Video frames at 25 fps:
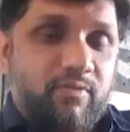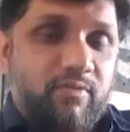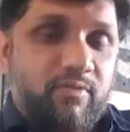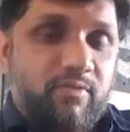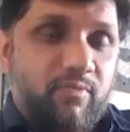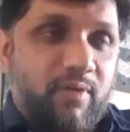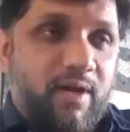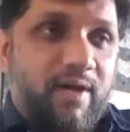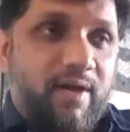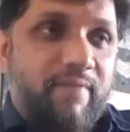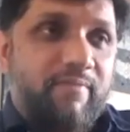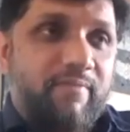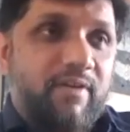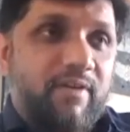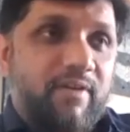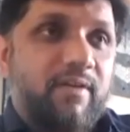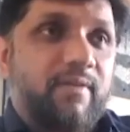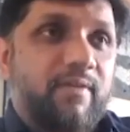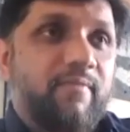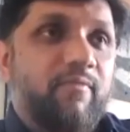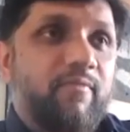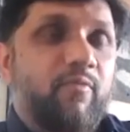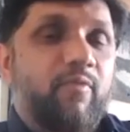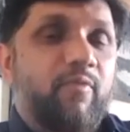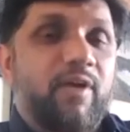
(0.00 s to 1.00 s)

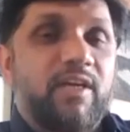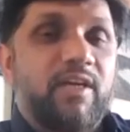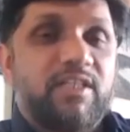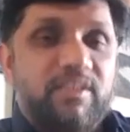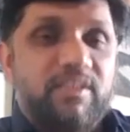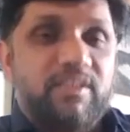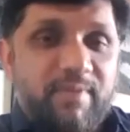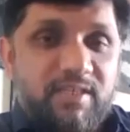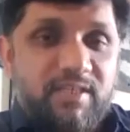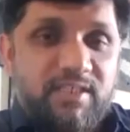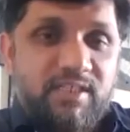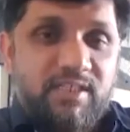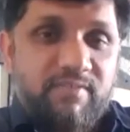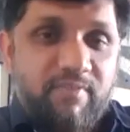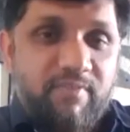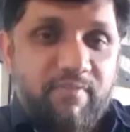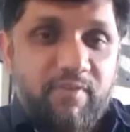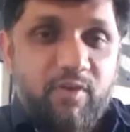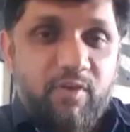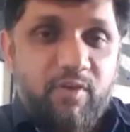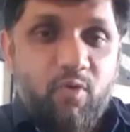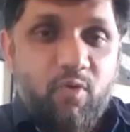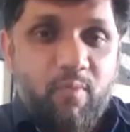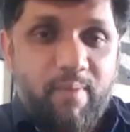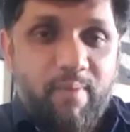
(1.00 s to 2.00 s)
our workspaces when
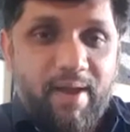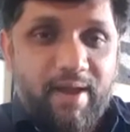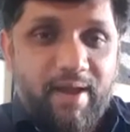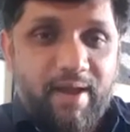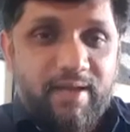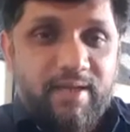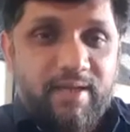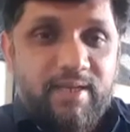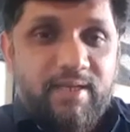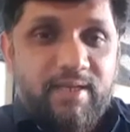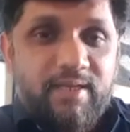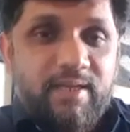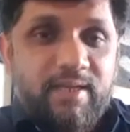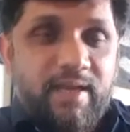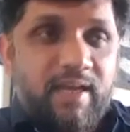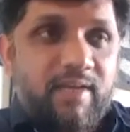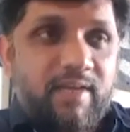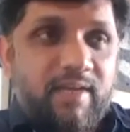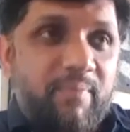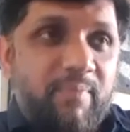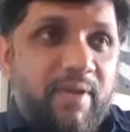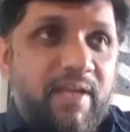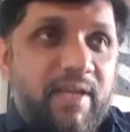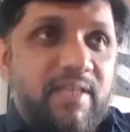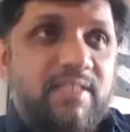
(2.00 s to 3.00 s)
we go back. It
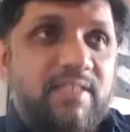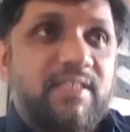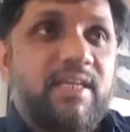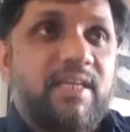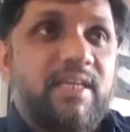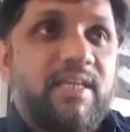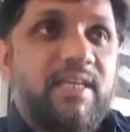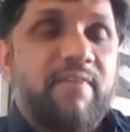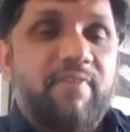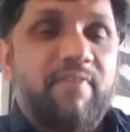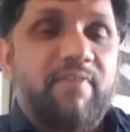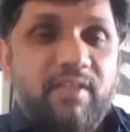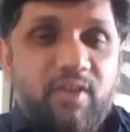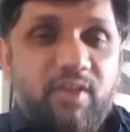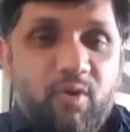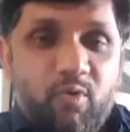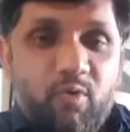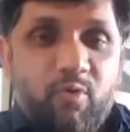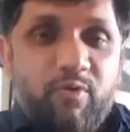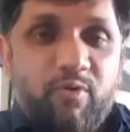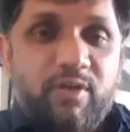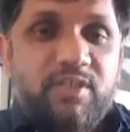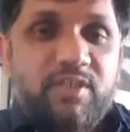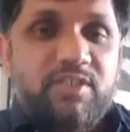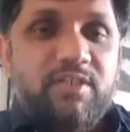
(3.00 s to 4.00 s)
means giving the
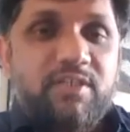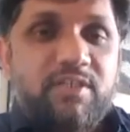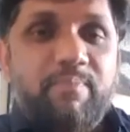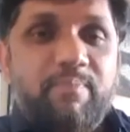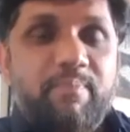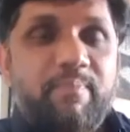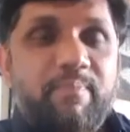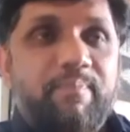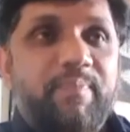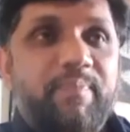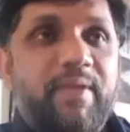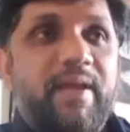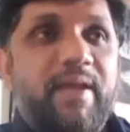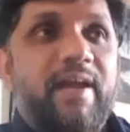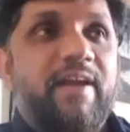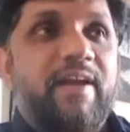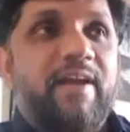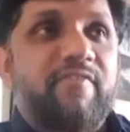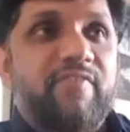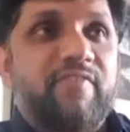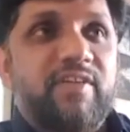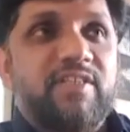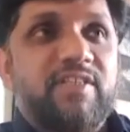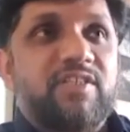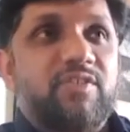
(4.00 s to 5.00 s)
ownership
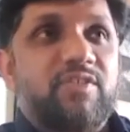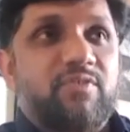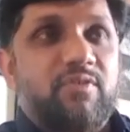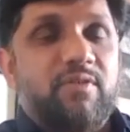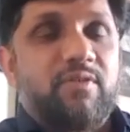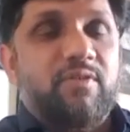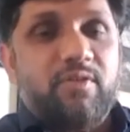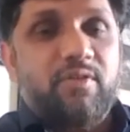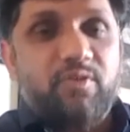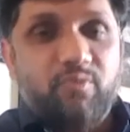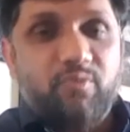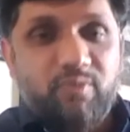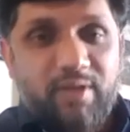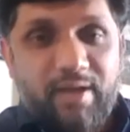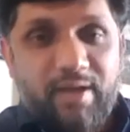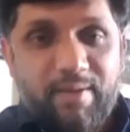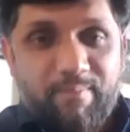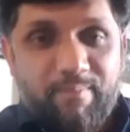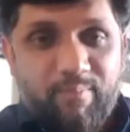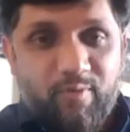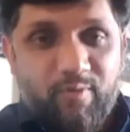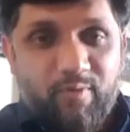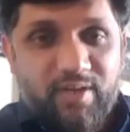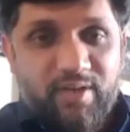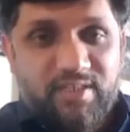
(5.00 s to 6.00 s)
and trust to the
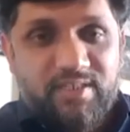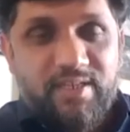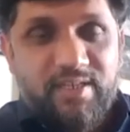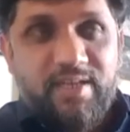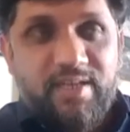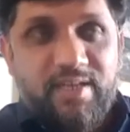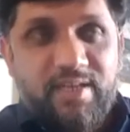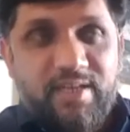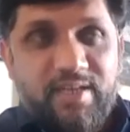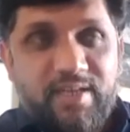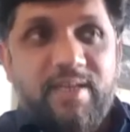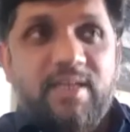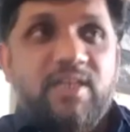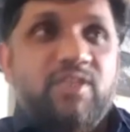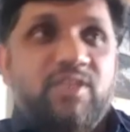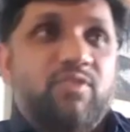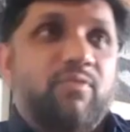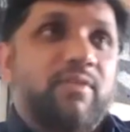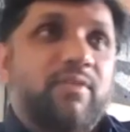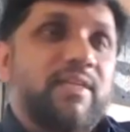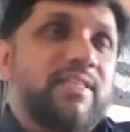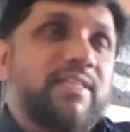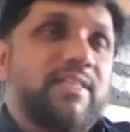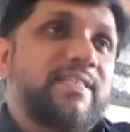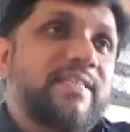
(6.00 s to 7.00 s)
employees. So
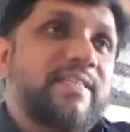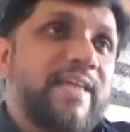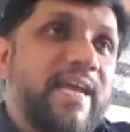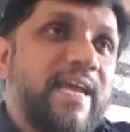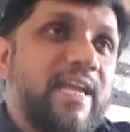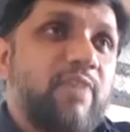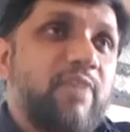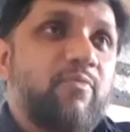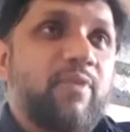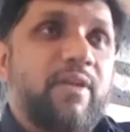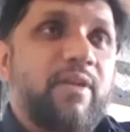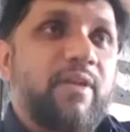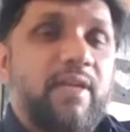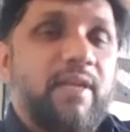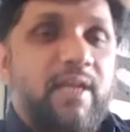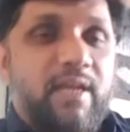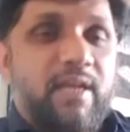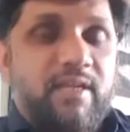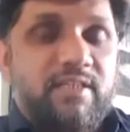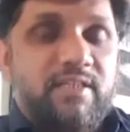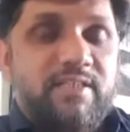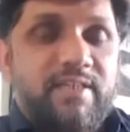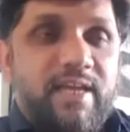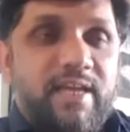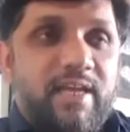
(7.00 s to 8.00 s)
the genuine
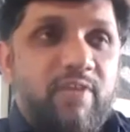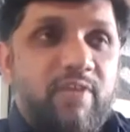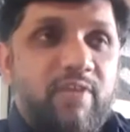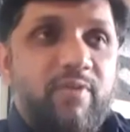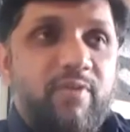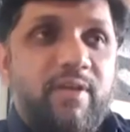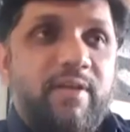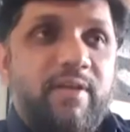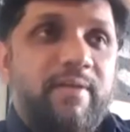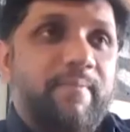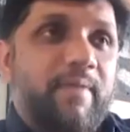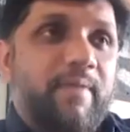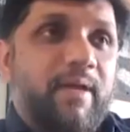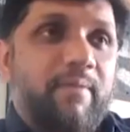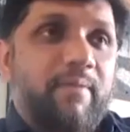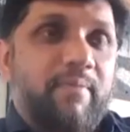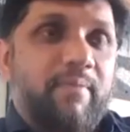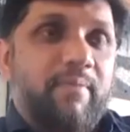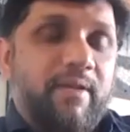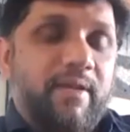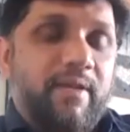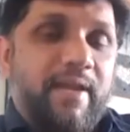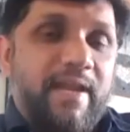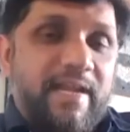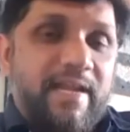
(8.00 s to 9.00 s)
need, genuine, I
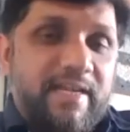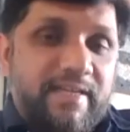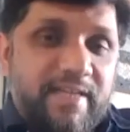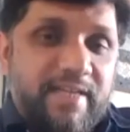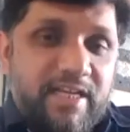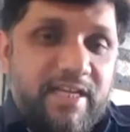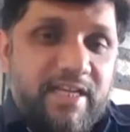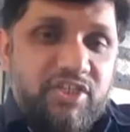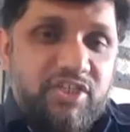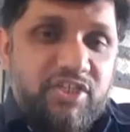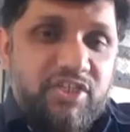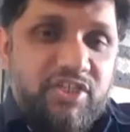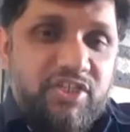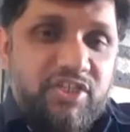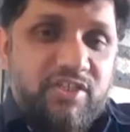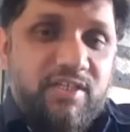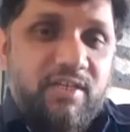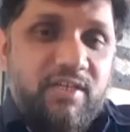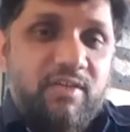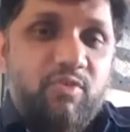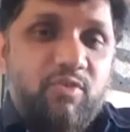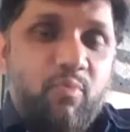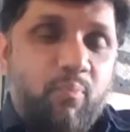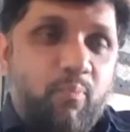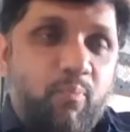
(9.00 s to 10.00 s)
mean, intention
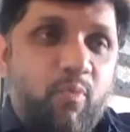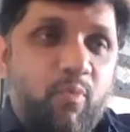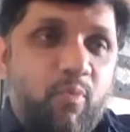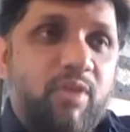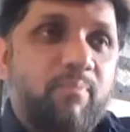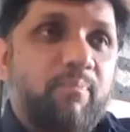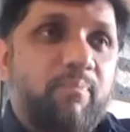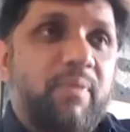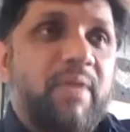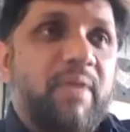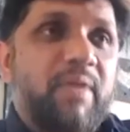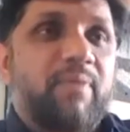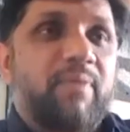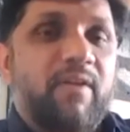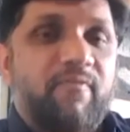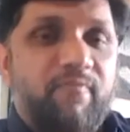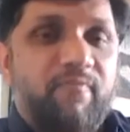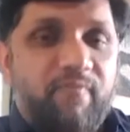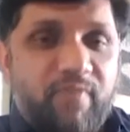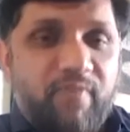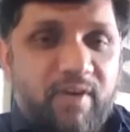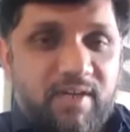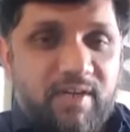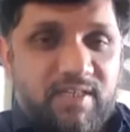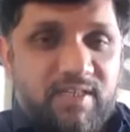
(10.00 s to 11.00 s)
to put people
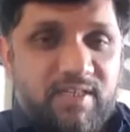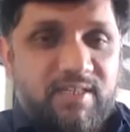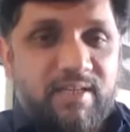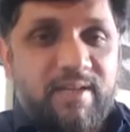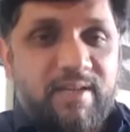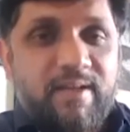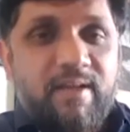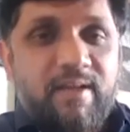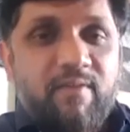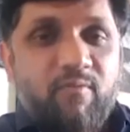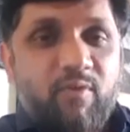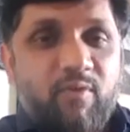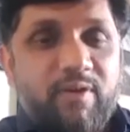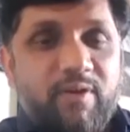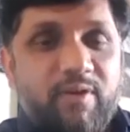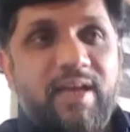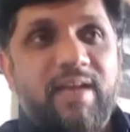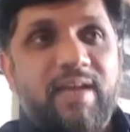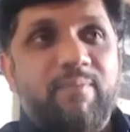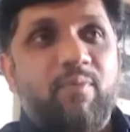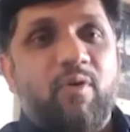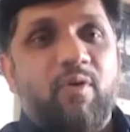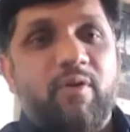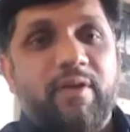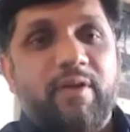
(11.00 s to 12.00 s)
first would
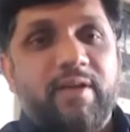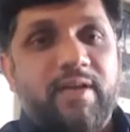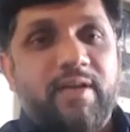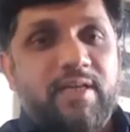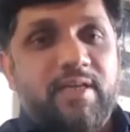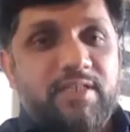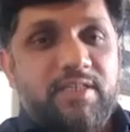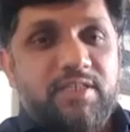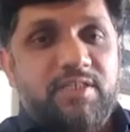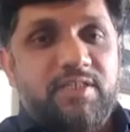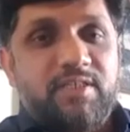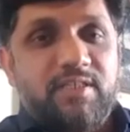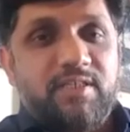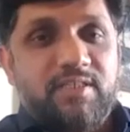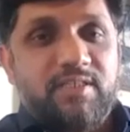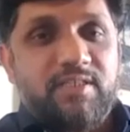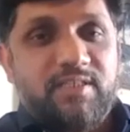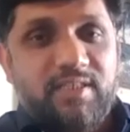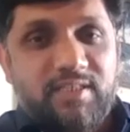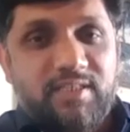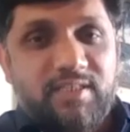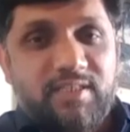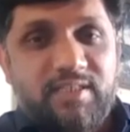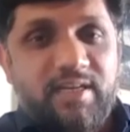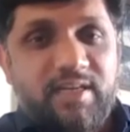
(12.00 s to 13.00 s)
help organizations
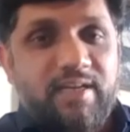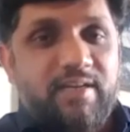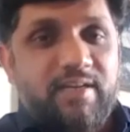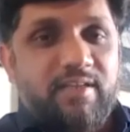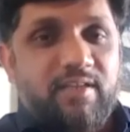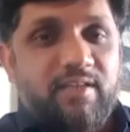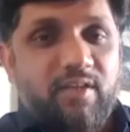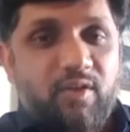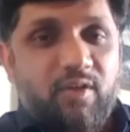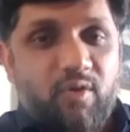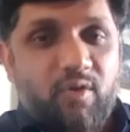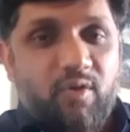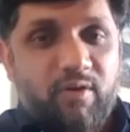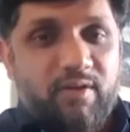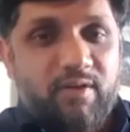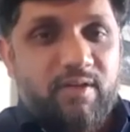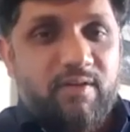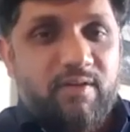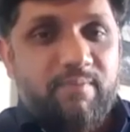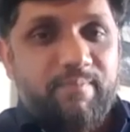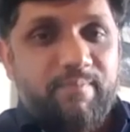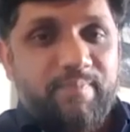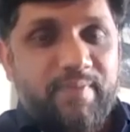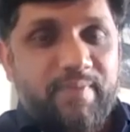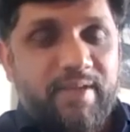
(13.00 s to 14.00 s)
succeed in the long
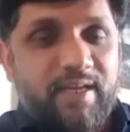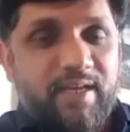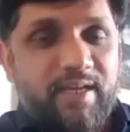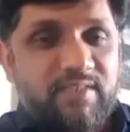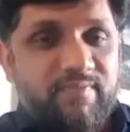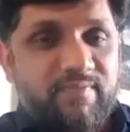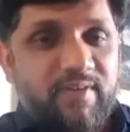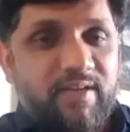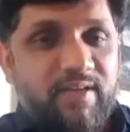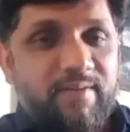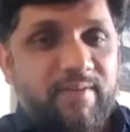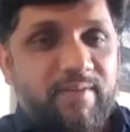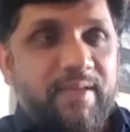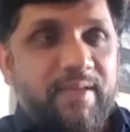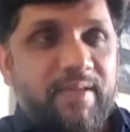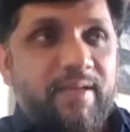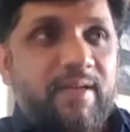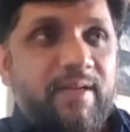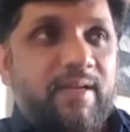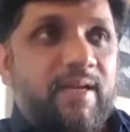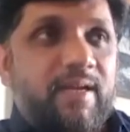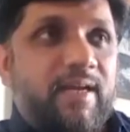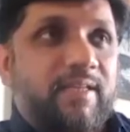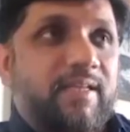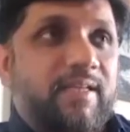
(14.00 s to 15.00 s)
term as well.
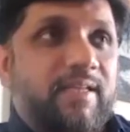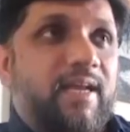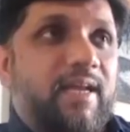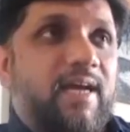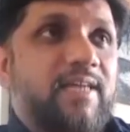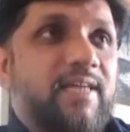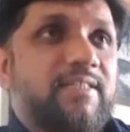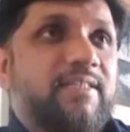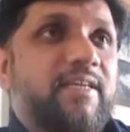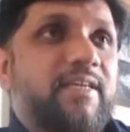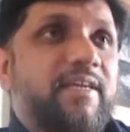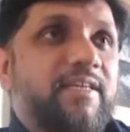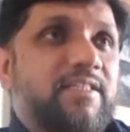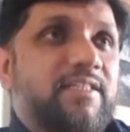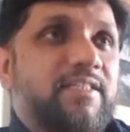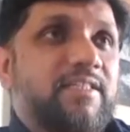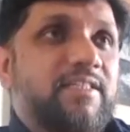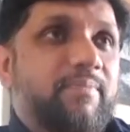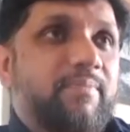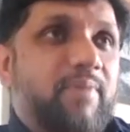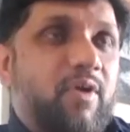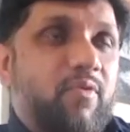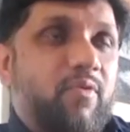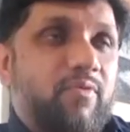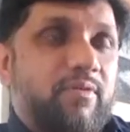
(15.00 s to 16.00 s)
And the last thing is
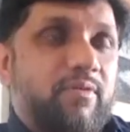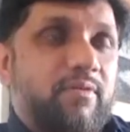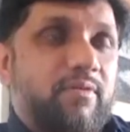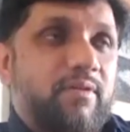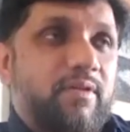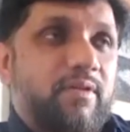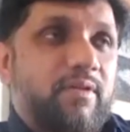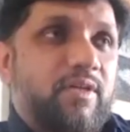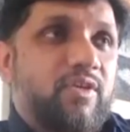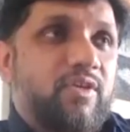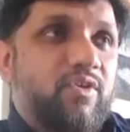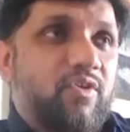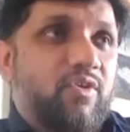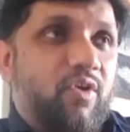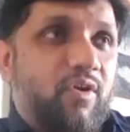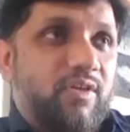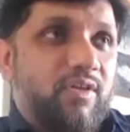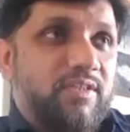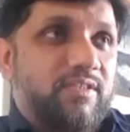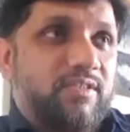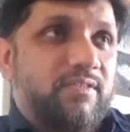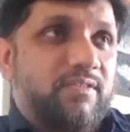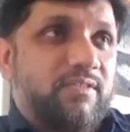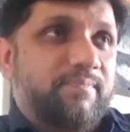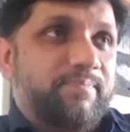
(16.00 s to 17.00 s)
about
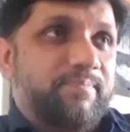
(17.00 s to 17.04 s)
cost.